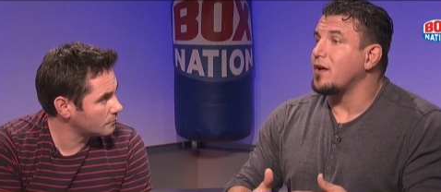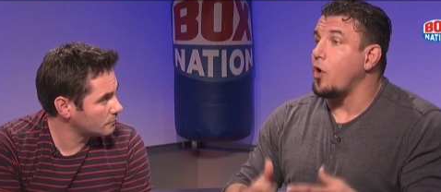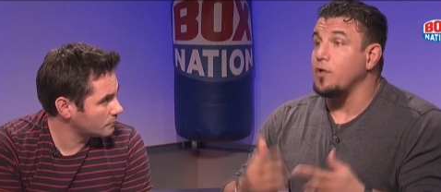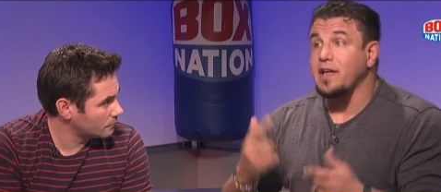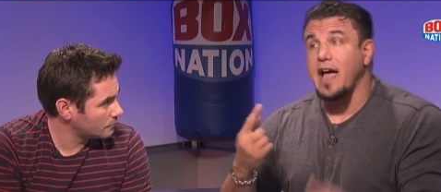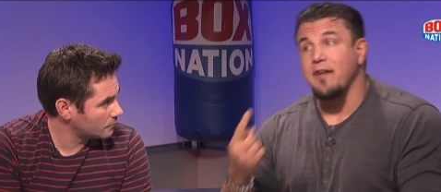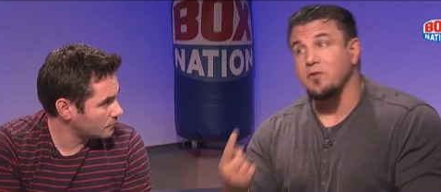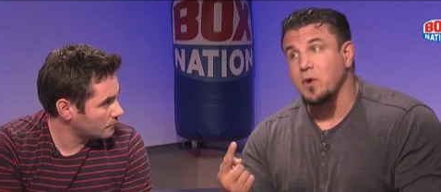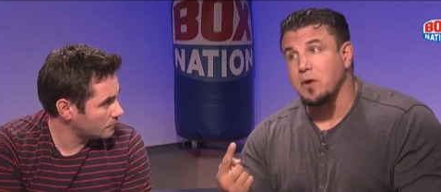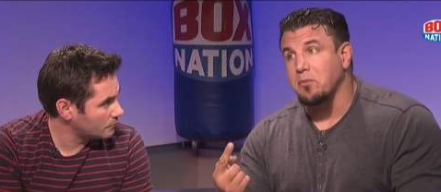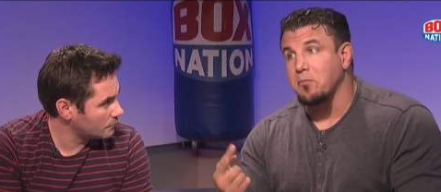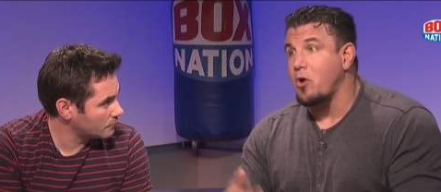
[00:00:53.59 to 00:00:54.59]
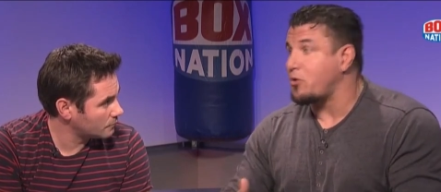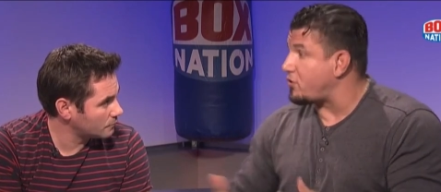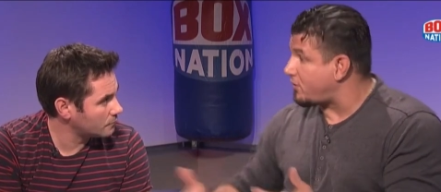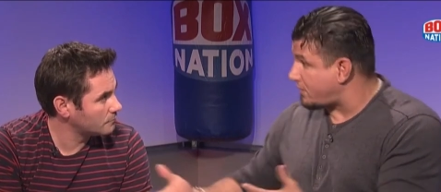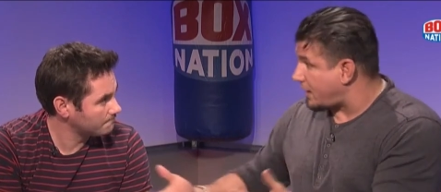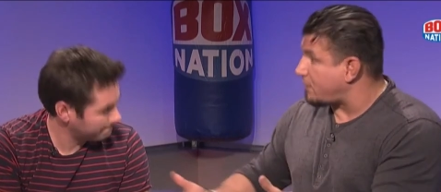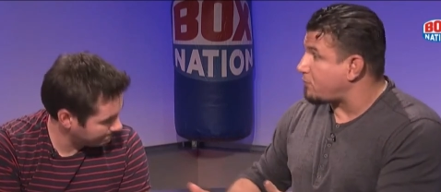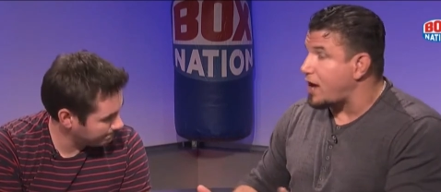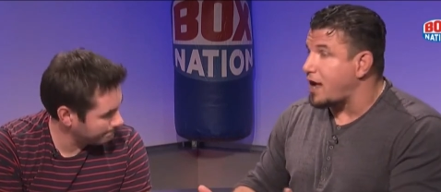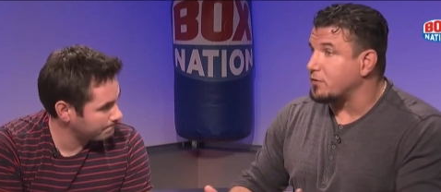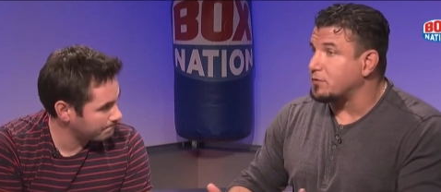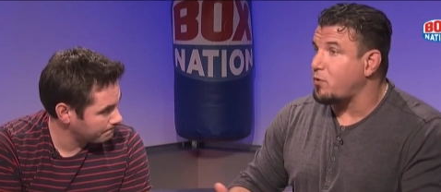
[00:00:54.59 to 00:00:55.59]
Speaker 1: only having one promoter, like
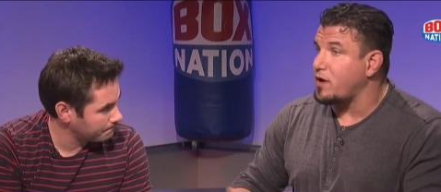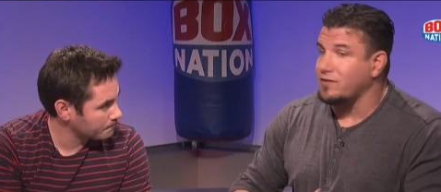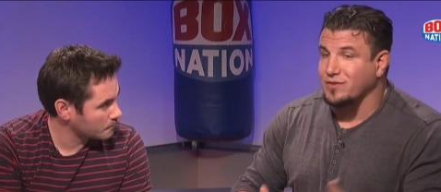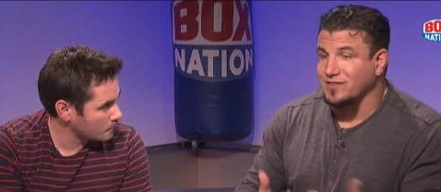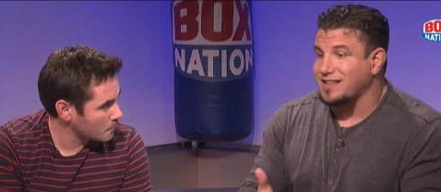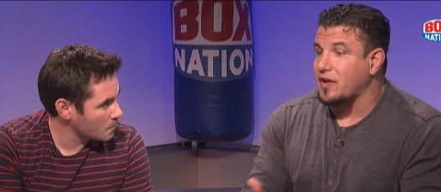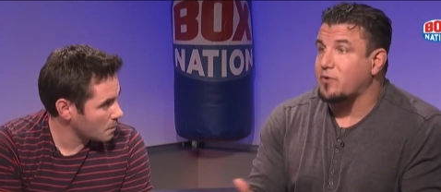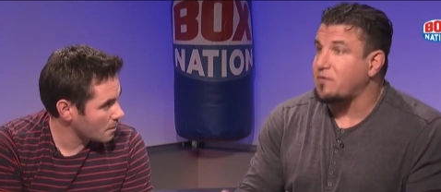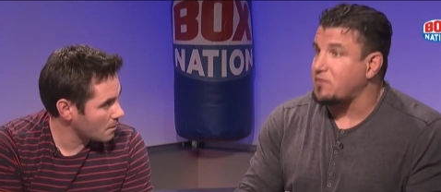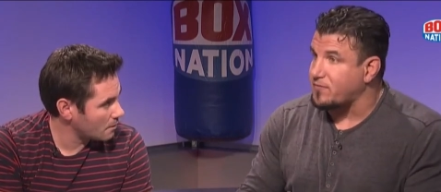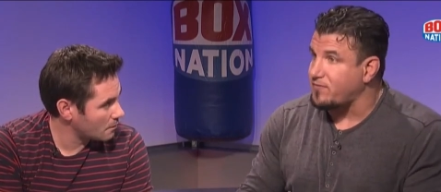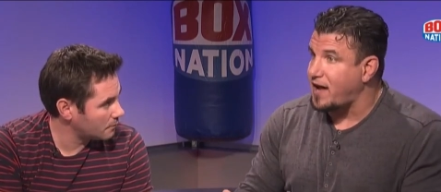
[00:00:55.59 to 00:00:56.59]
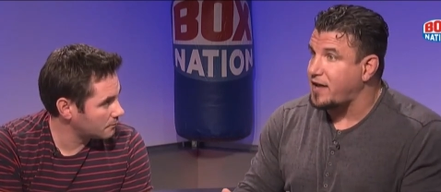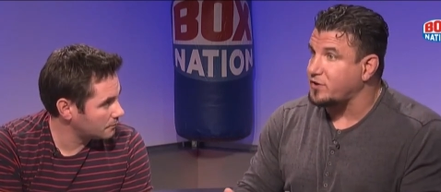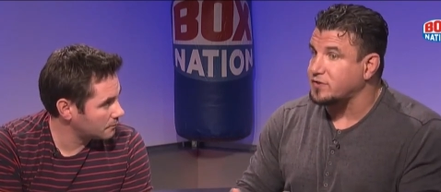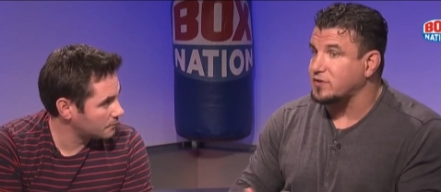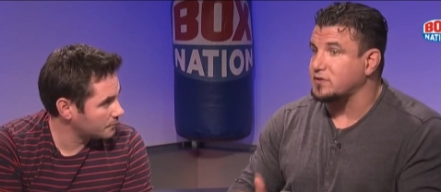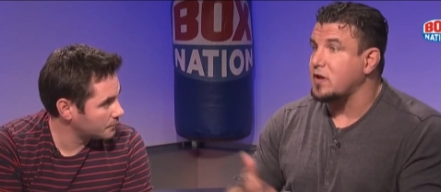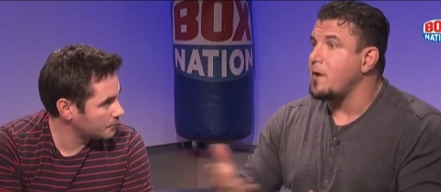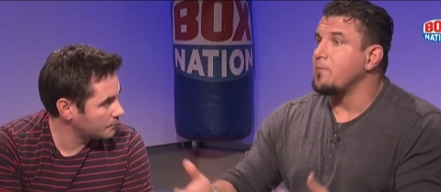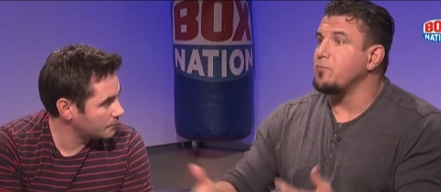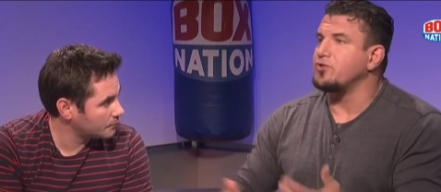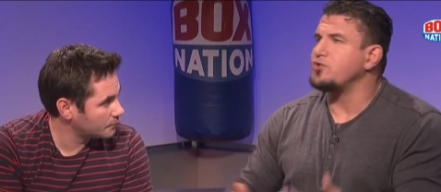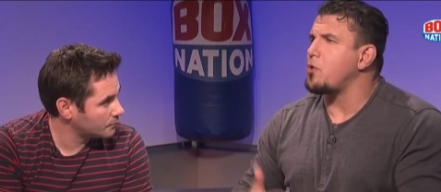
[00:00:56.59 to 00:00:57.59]
Brian was pointing to, it's not great for the fighters because
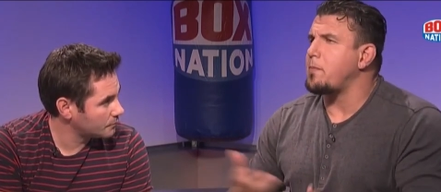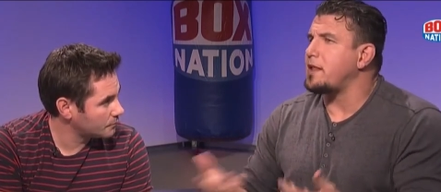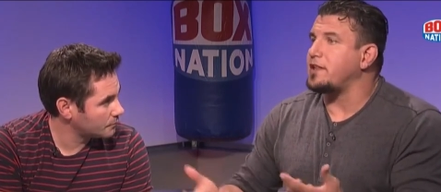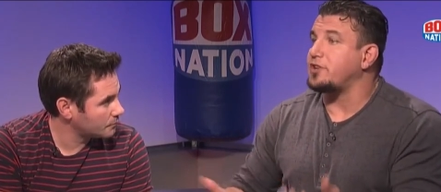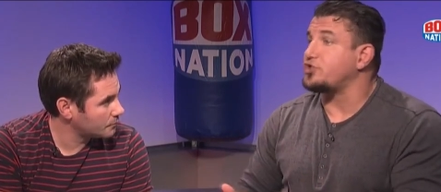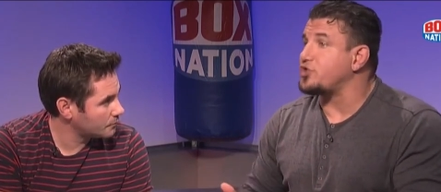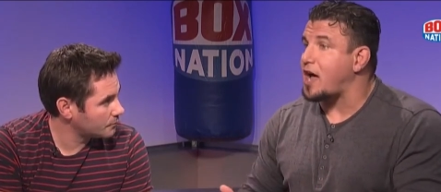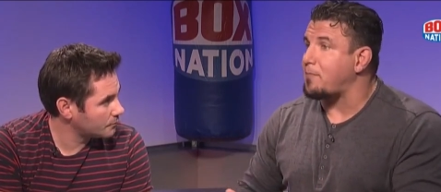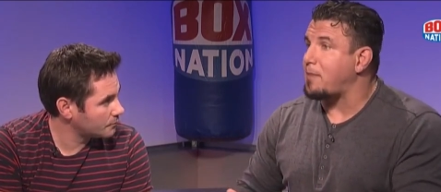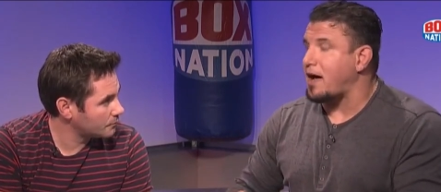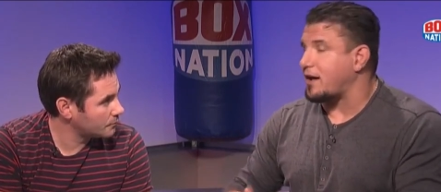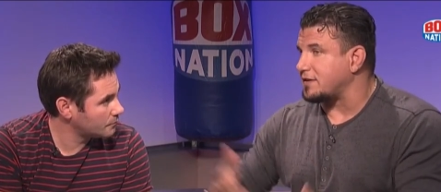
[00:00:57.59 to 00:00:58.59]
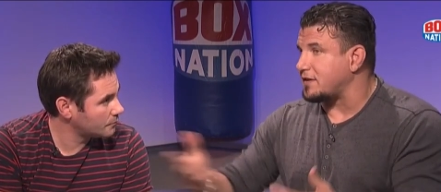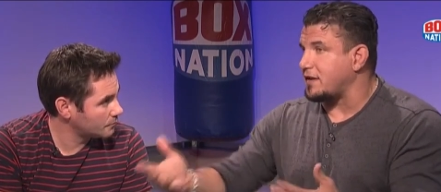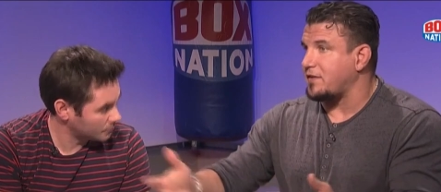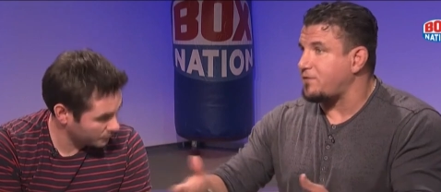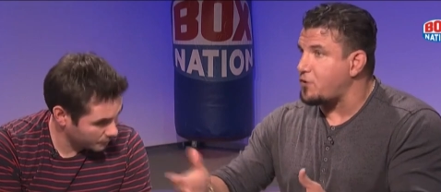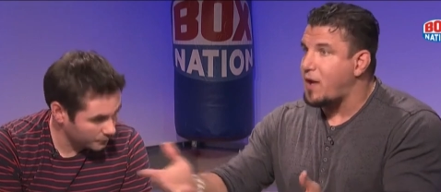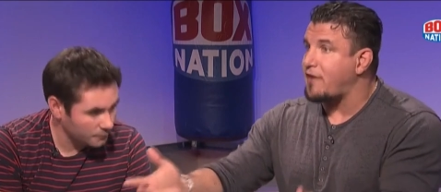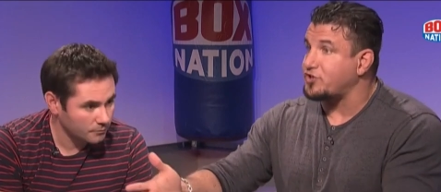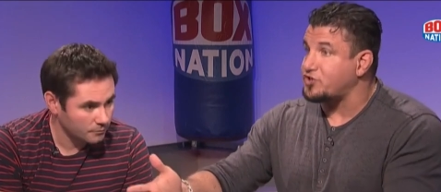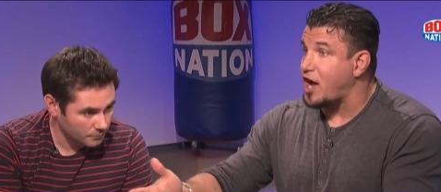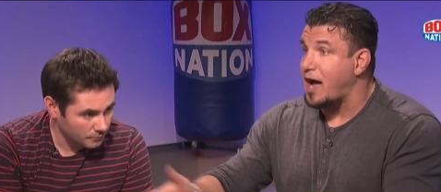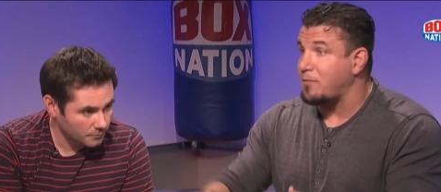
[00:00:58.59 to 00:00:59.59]
there's no ability to shop out. It's, if you have
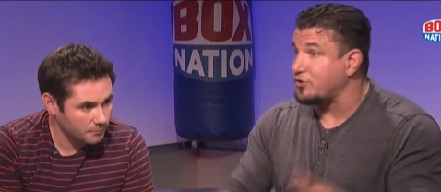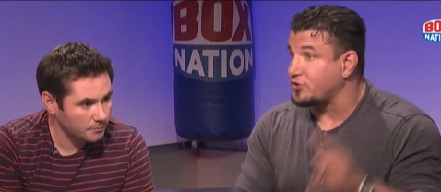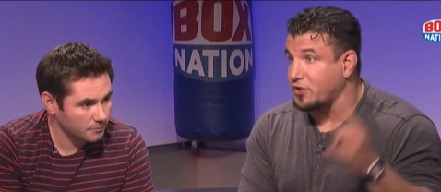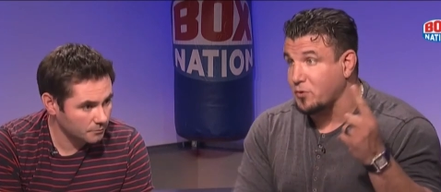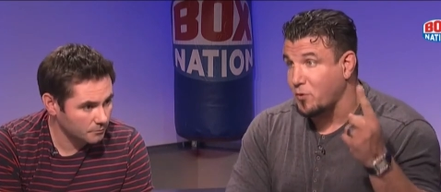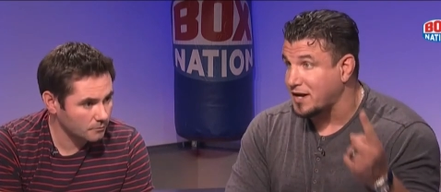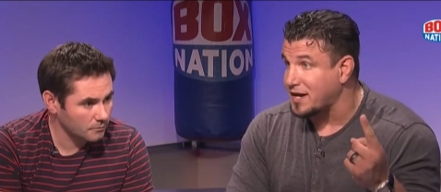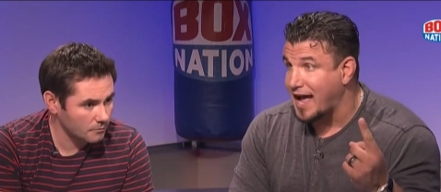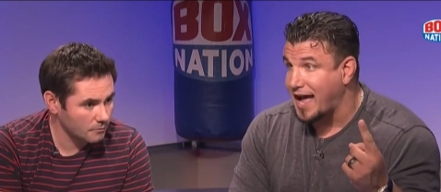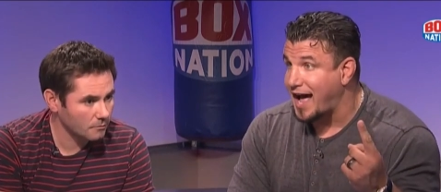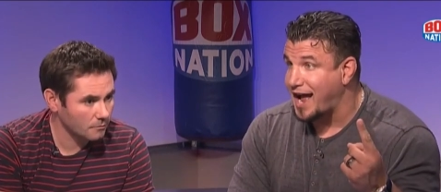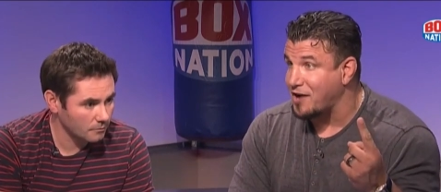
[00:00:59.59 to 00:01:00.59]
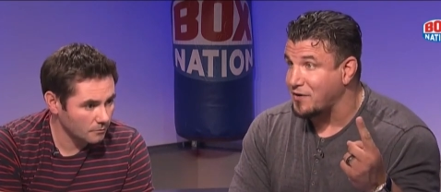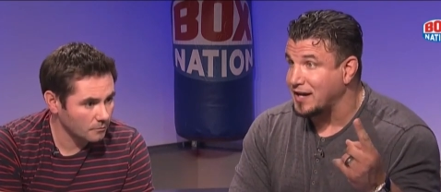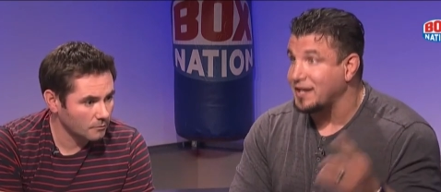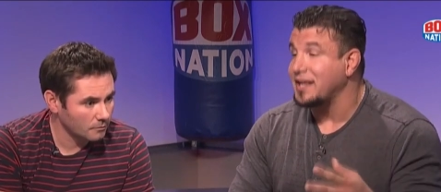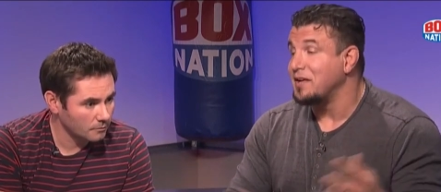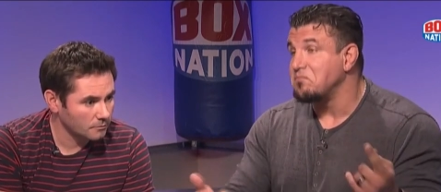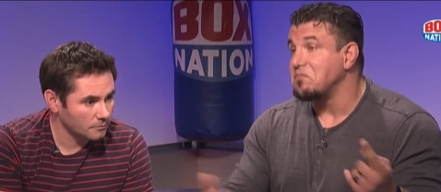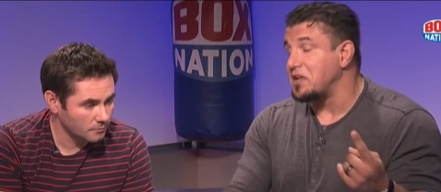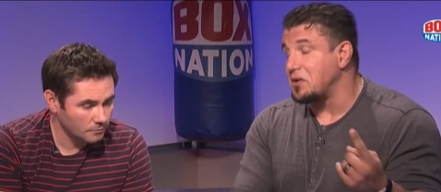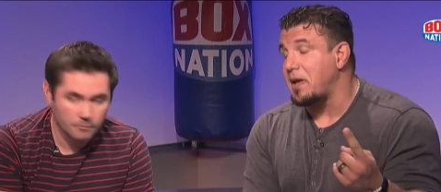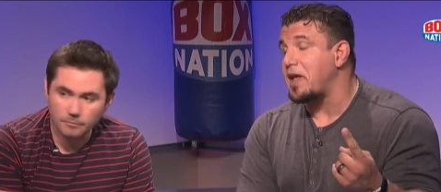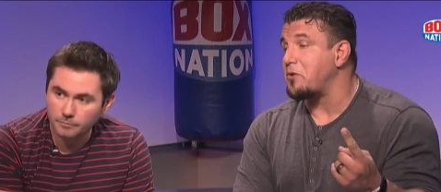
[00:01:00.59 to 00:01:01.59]
a job and there's only one guy hiring, yeah, of course.
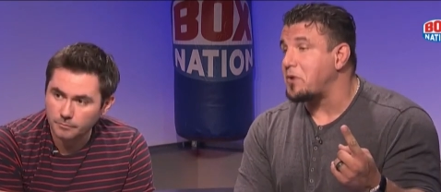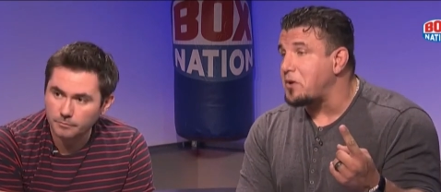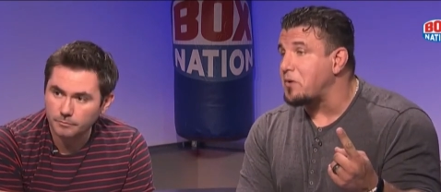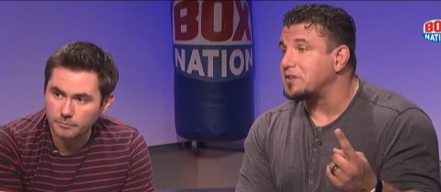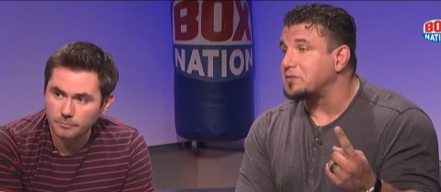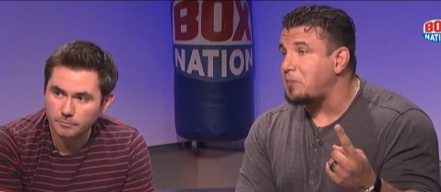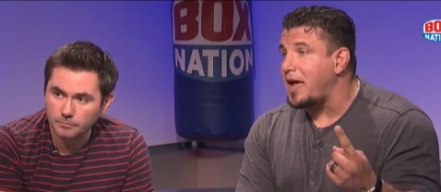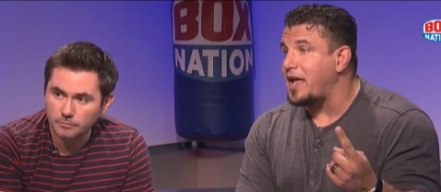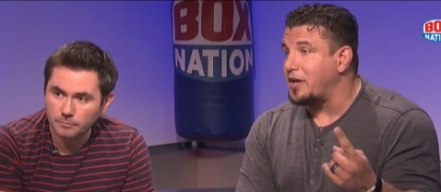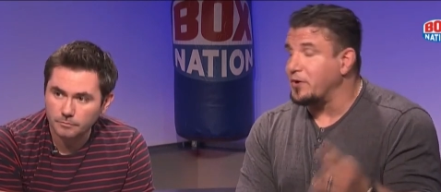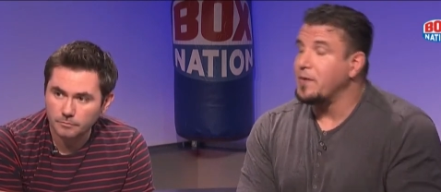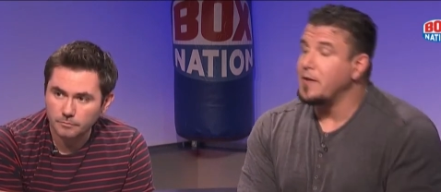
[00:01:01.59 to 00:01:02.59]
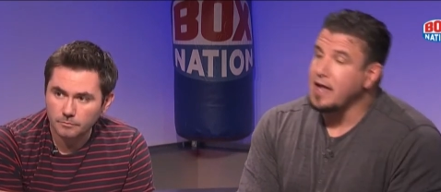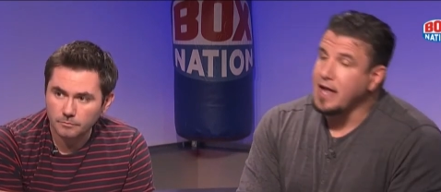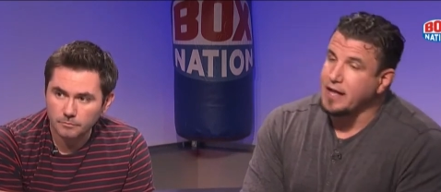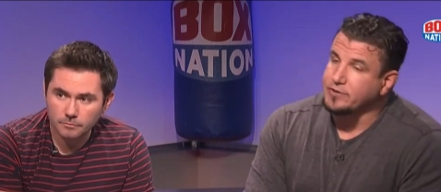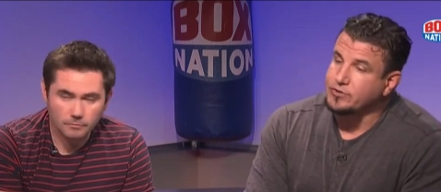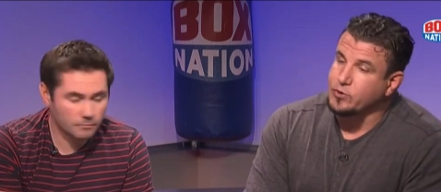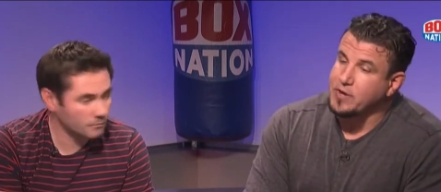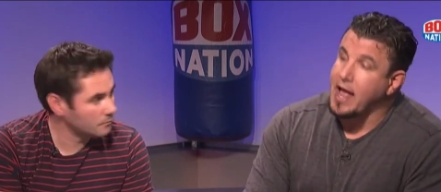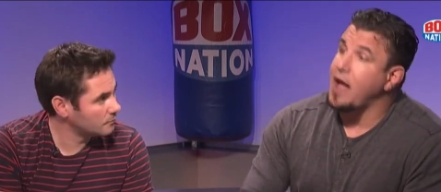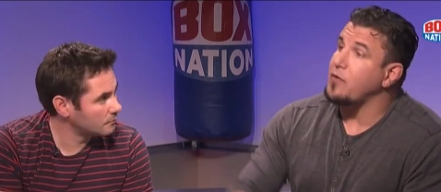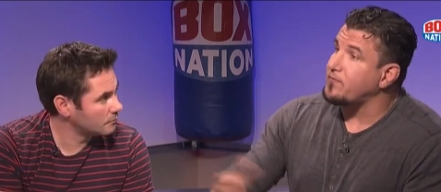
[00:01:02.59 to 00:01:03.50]
he'll pay you what he wants to pay you. Yeah. And so it's now,